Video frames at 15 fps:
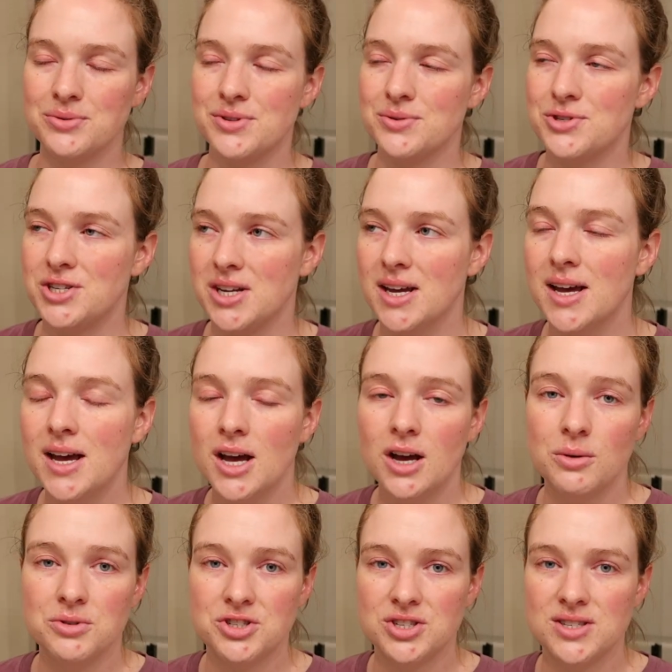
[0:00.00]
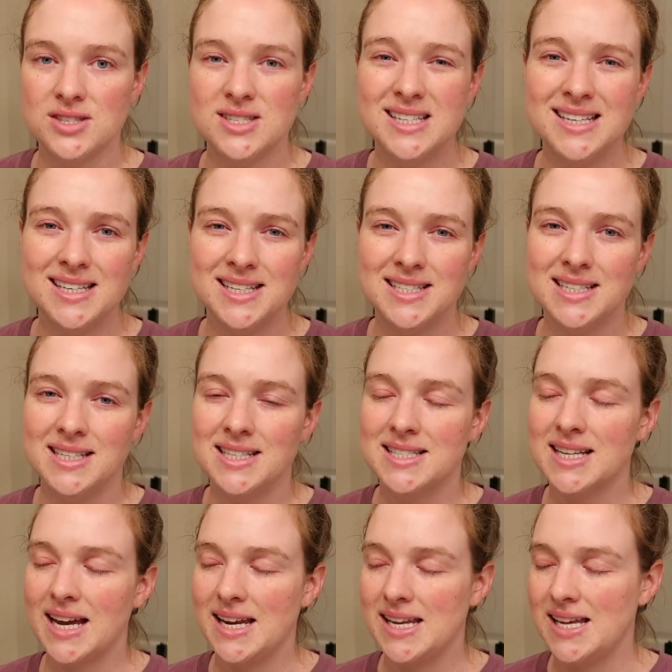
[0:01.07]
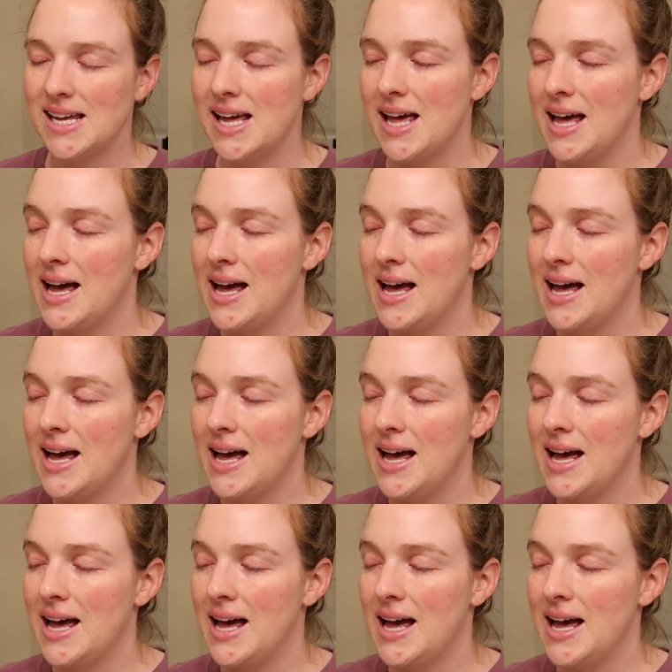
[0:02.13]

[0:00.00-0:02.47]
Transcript: so she was just teeny, teeny, tiny.